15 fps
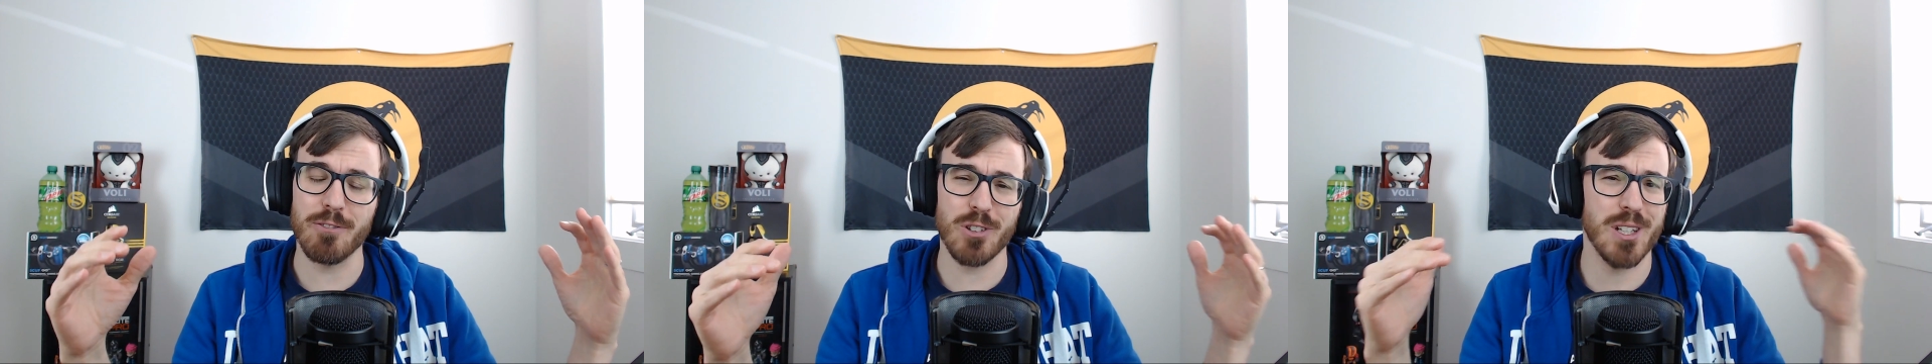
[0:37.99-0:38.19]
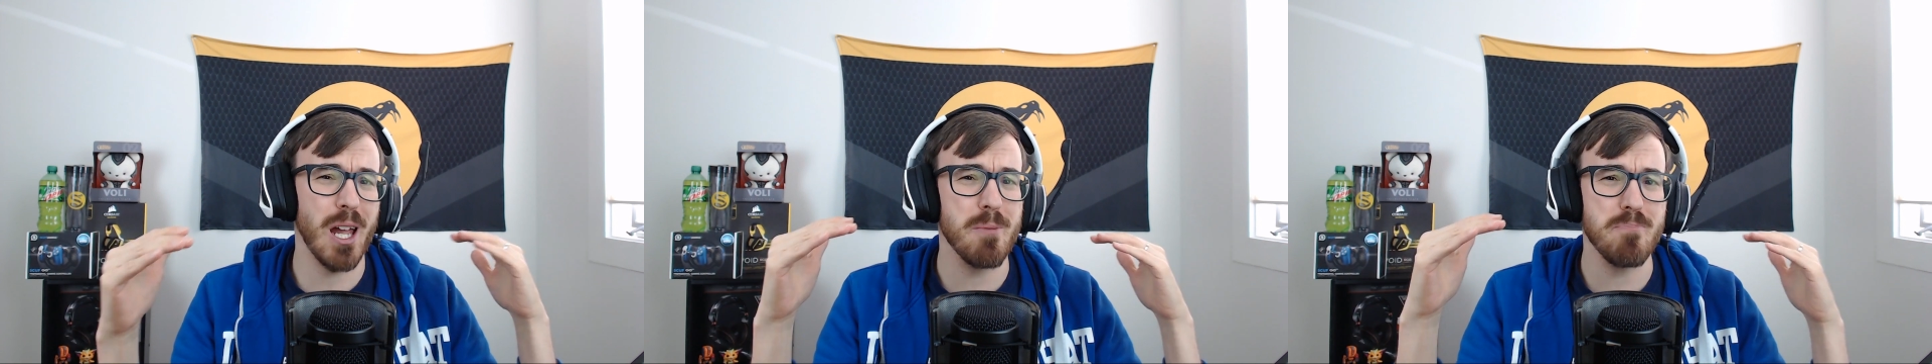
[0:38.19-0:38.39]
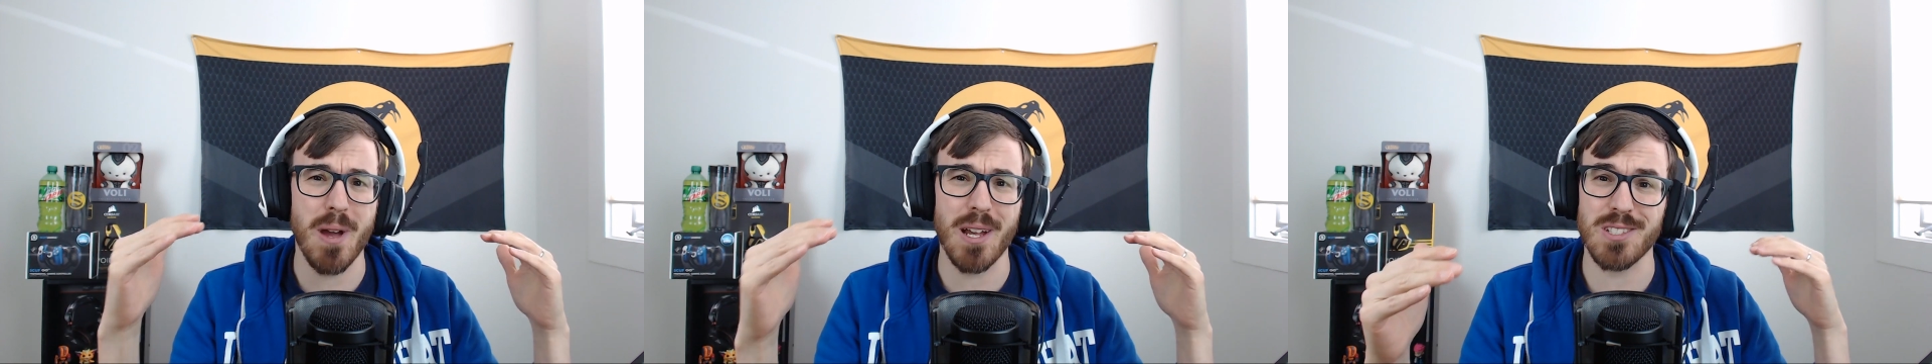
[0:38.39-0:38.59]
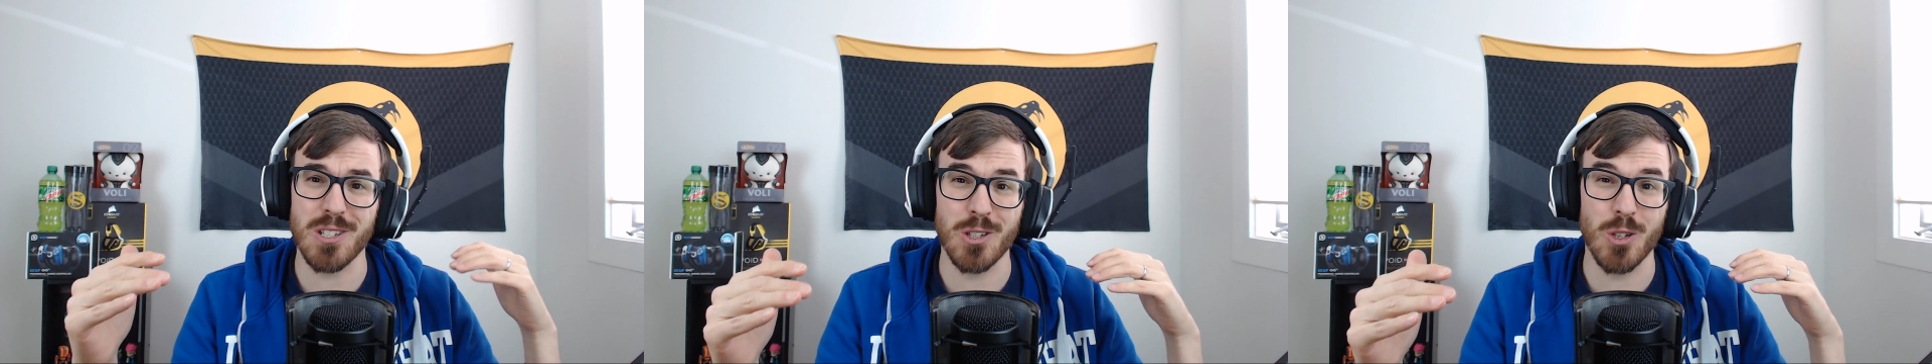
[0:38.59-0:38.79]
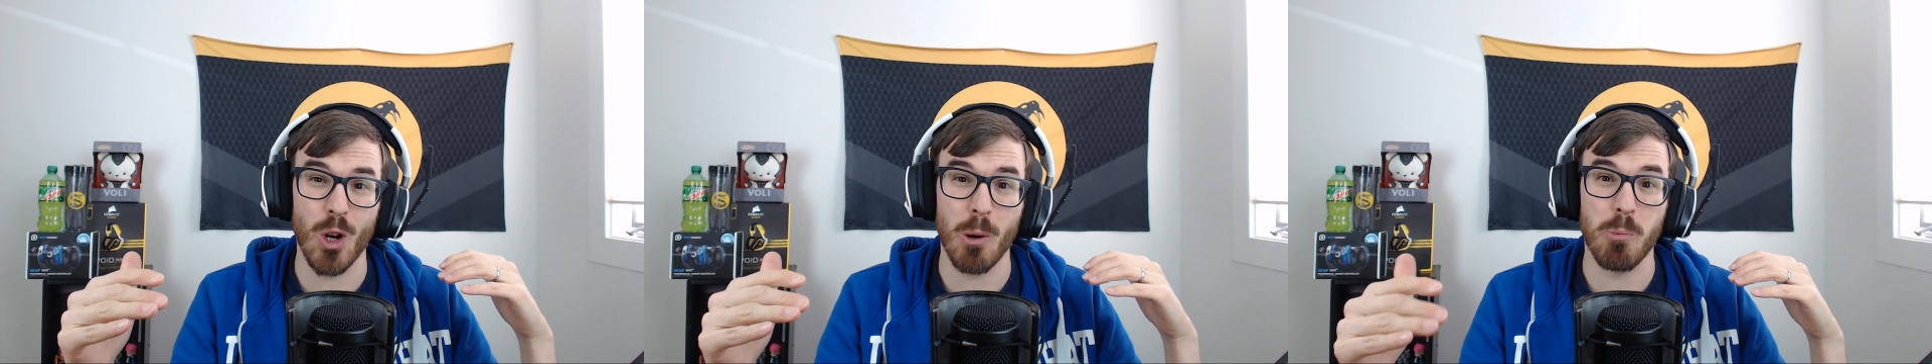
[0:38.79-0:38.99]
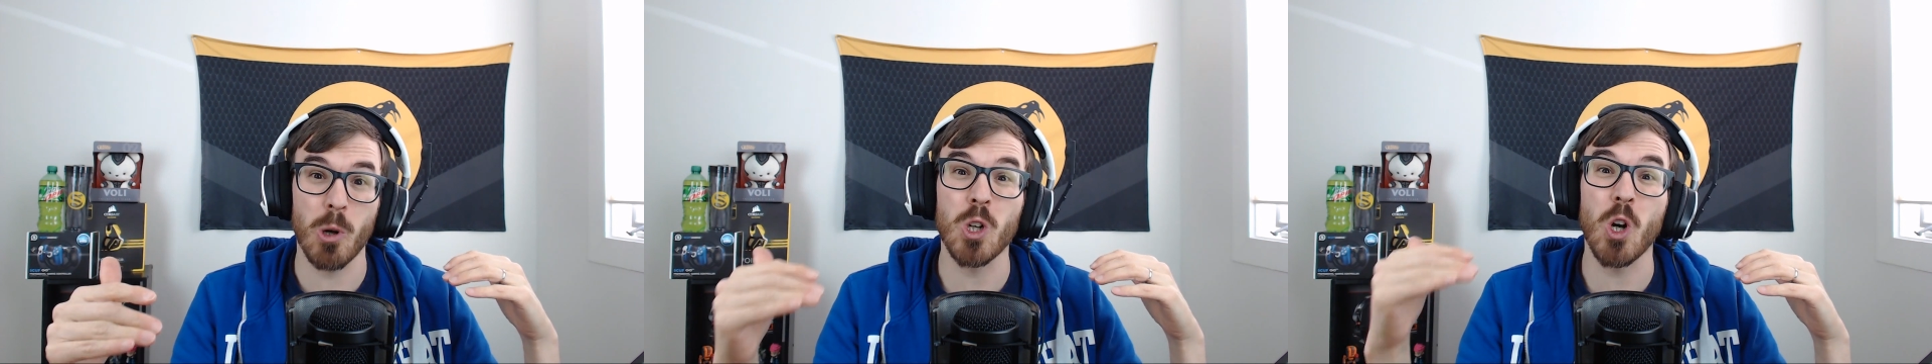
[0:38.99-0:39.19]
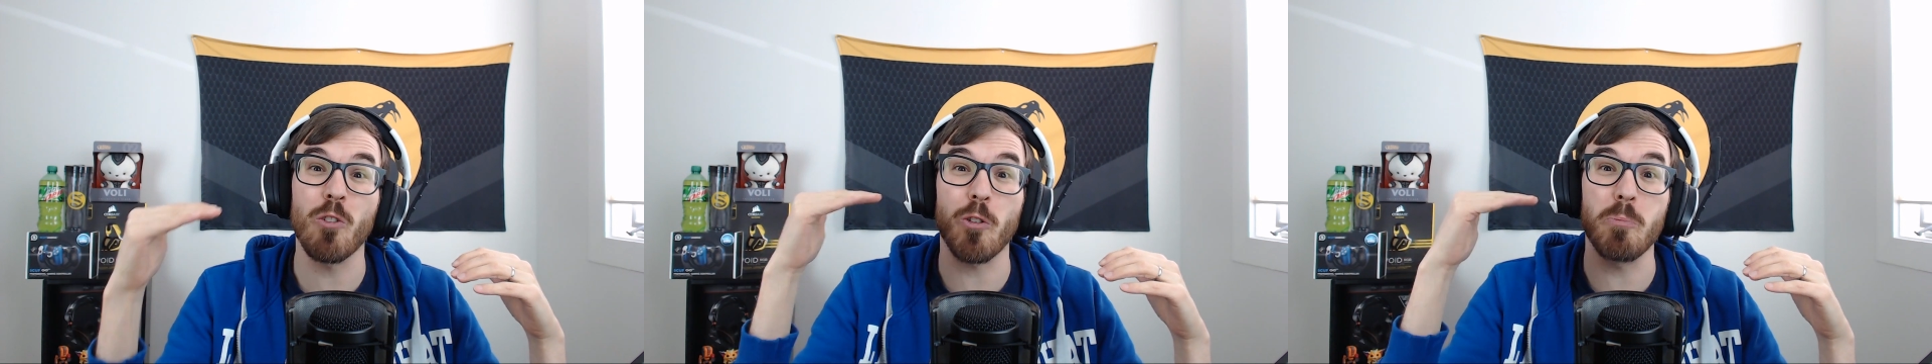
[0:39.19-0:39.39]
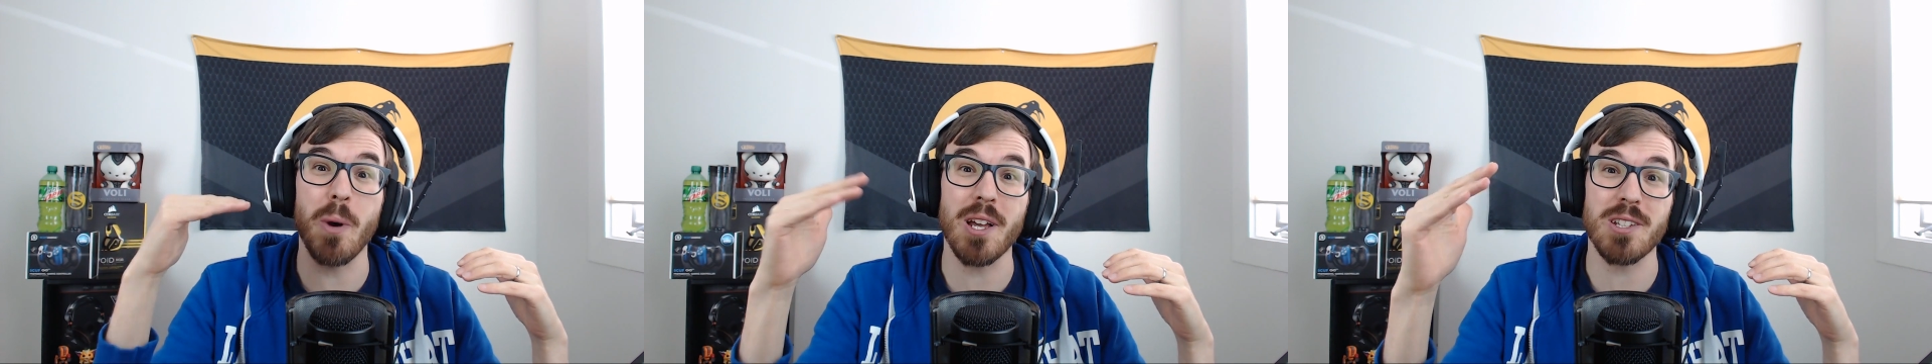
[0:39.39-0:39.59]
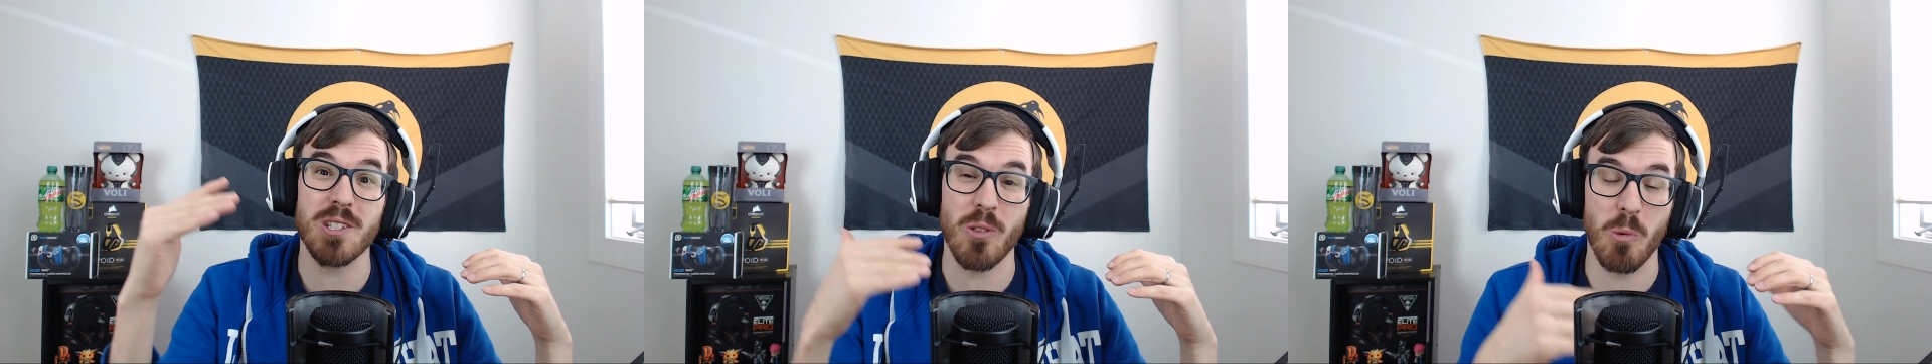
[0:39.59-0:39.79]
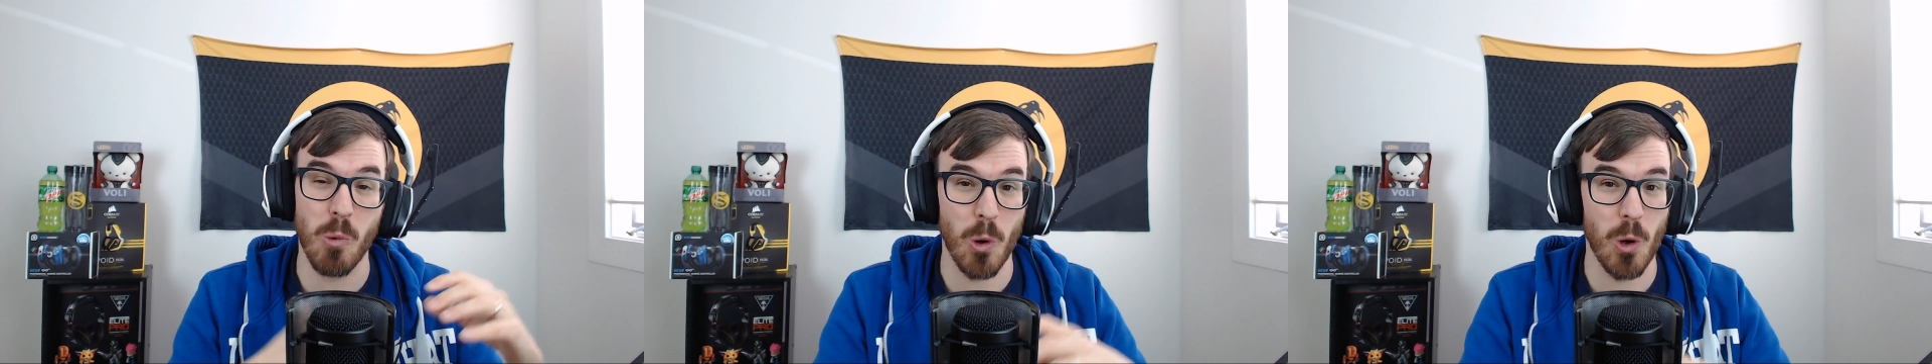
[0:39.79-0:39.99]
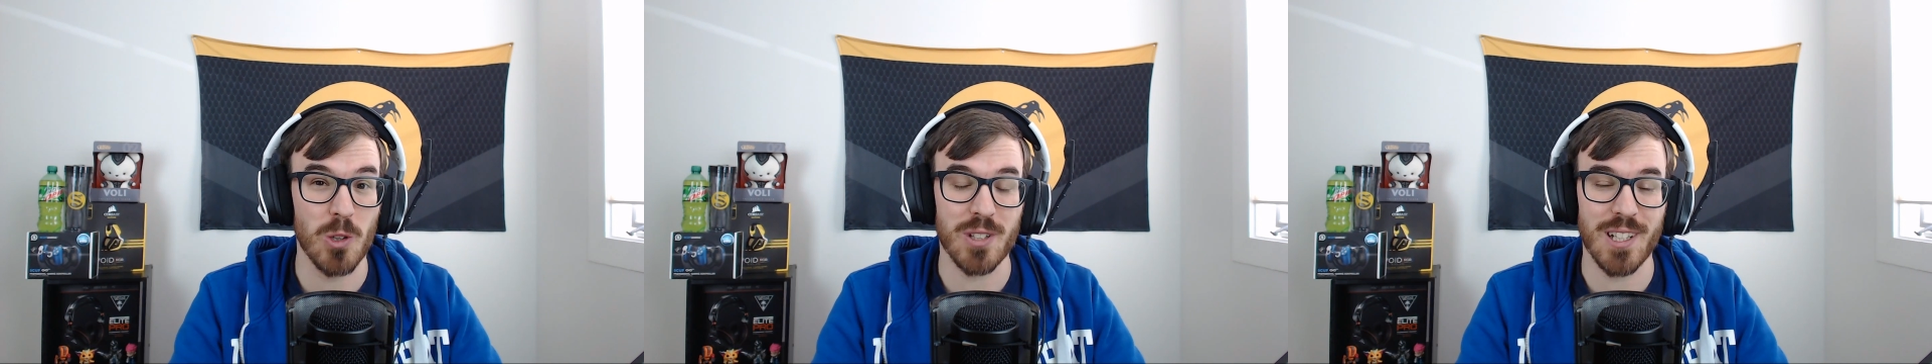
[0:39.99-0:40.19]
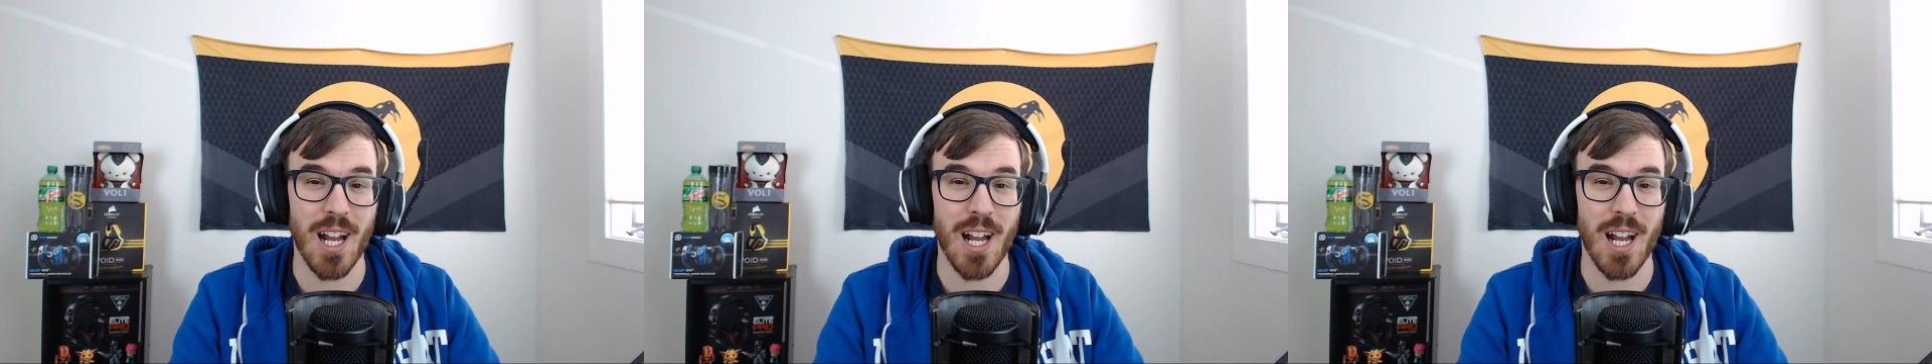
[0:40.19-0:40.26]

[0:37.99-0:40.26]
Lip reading: Forget best in Europe. We're going for best in the world,